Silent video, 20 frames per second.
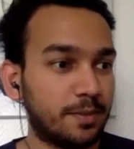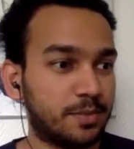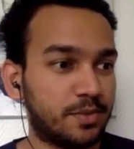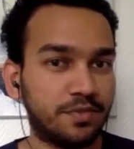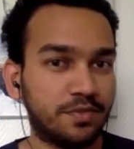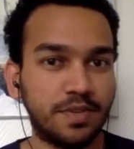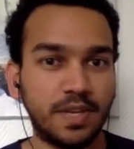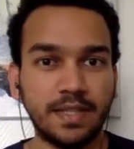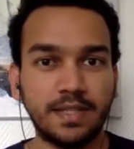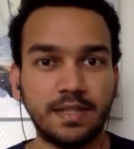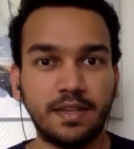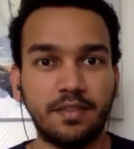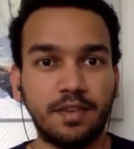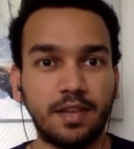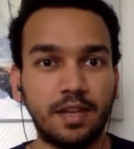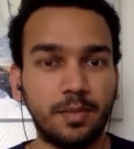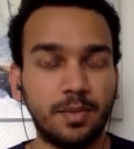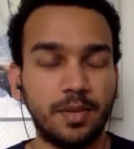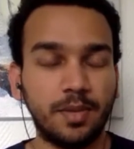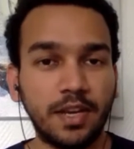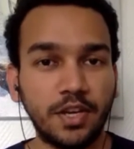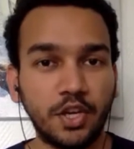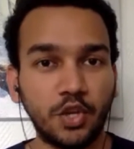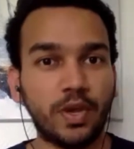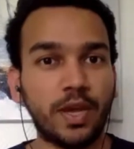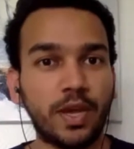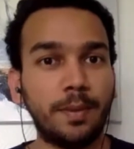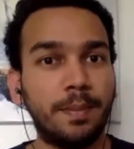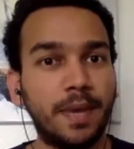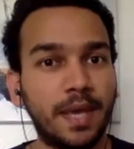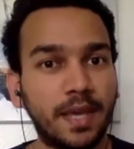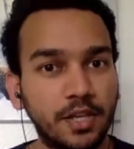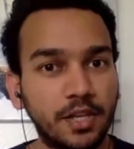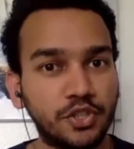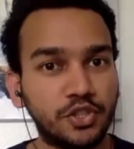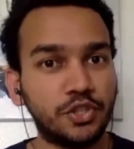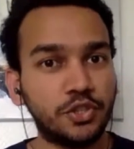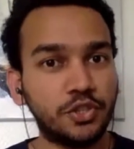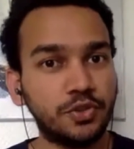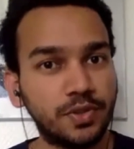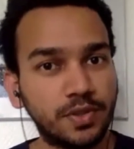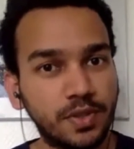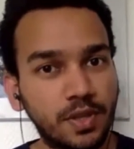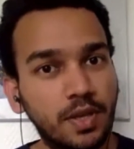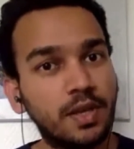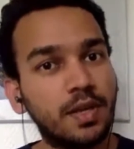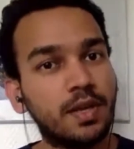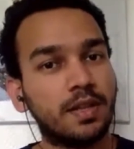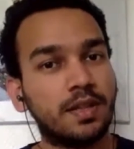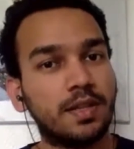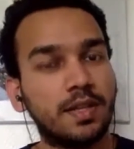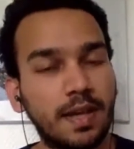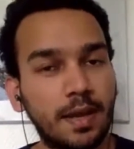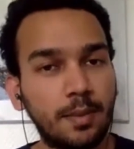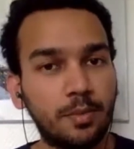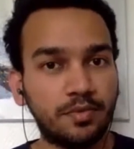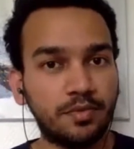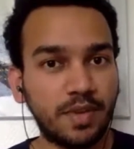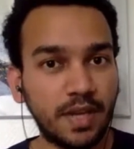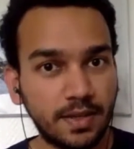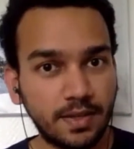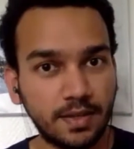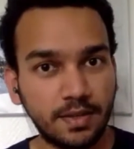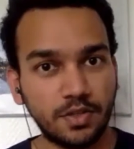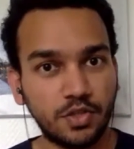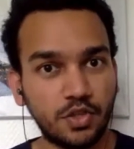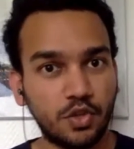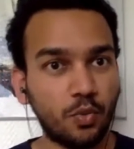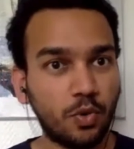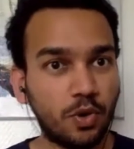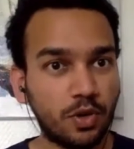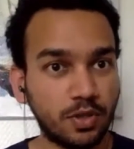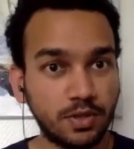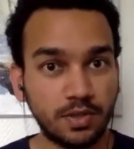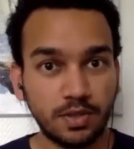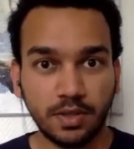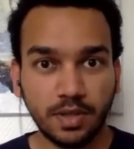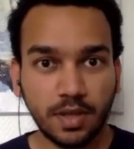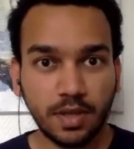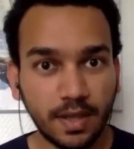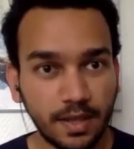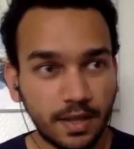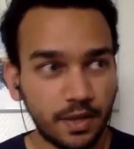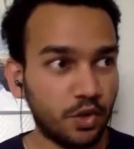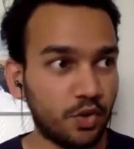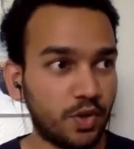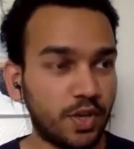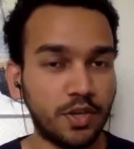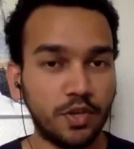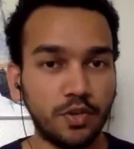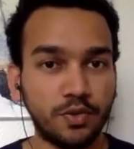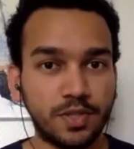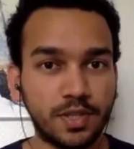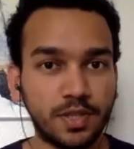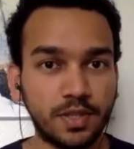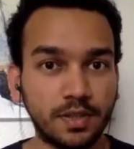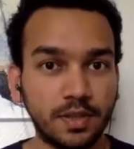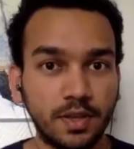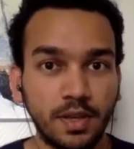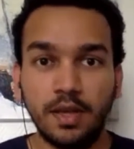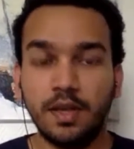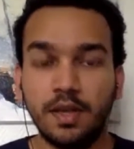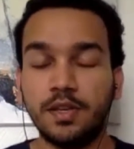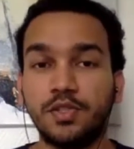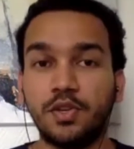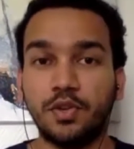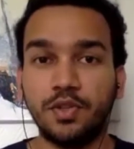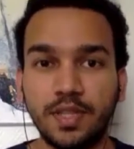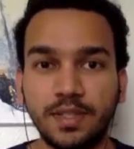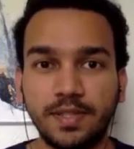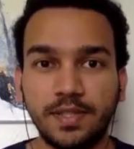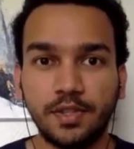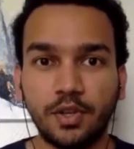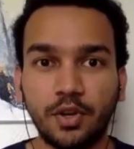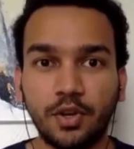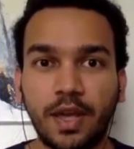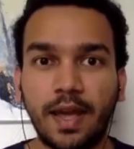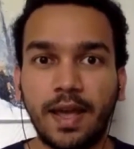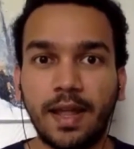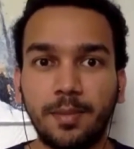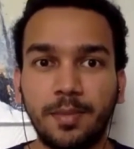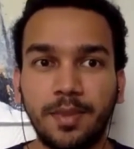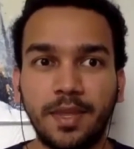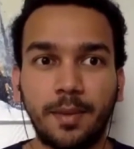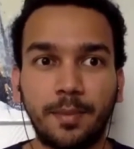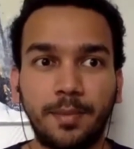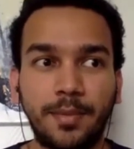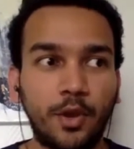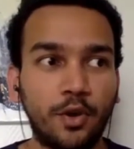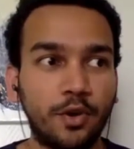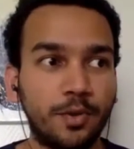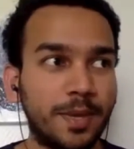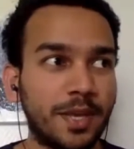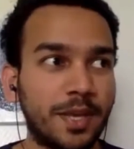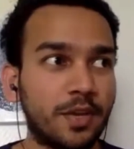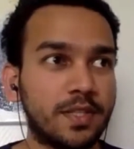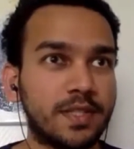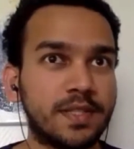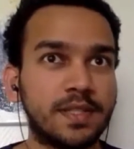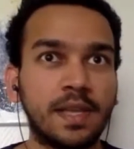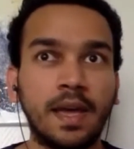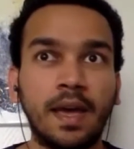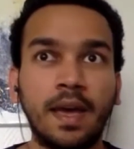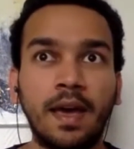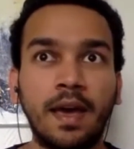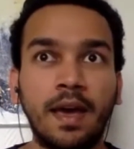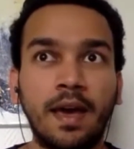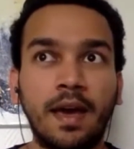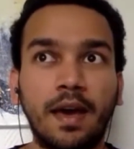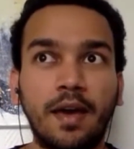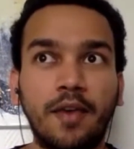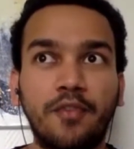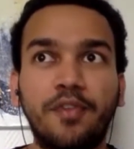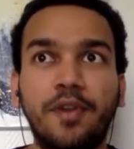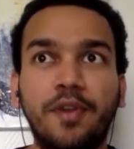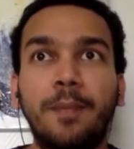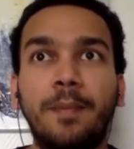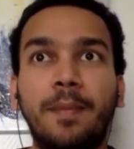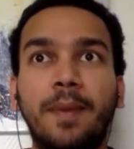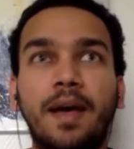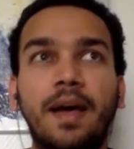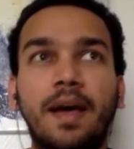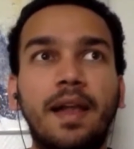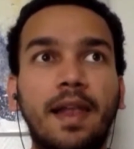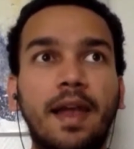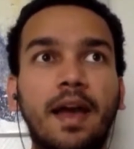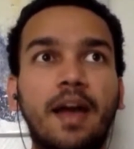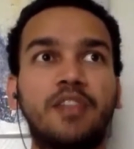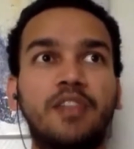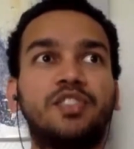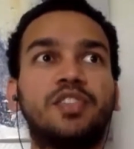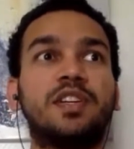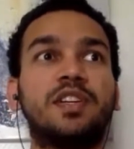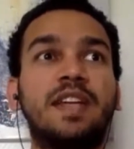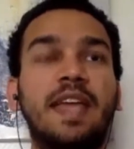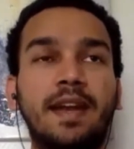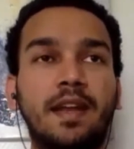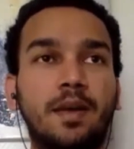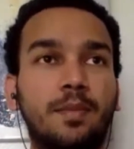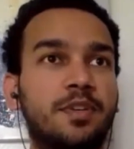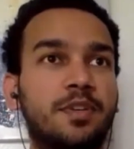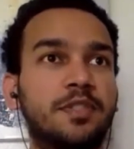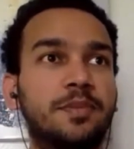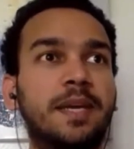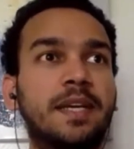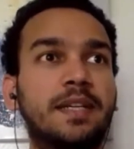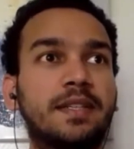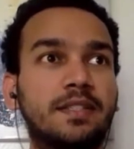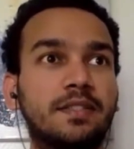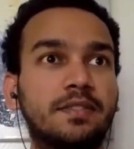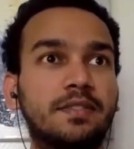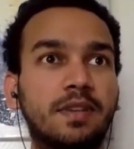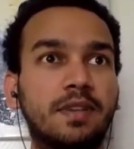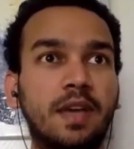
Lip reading: of data available and you can pick and choose the type of data that you want and then you can use it. So this is going to help the upload because from a larger data perspective,